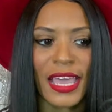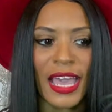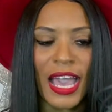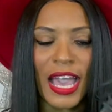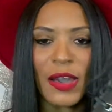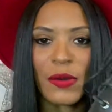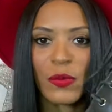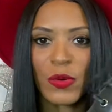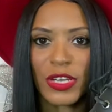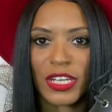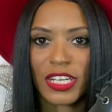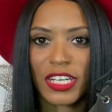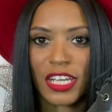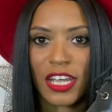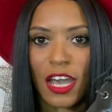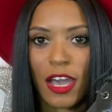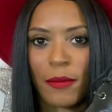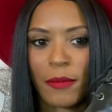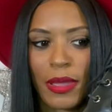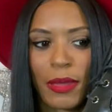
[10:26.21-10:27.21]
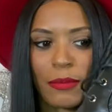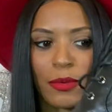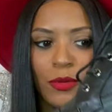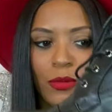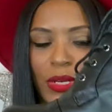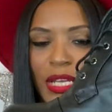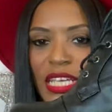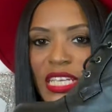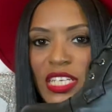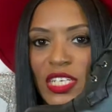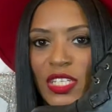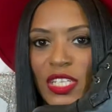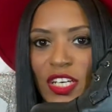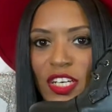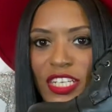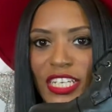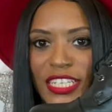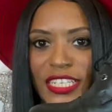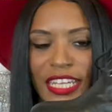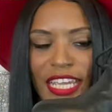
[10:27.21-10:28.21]
I wanted a combat boot with a heel
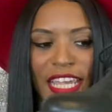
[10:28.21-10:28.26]
on it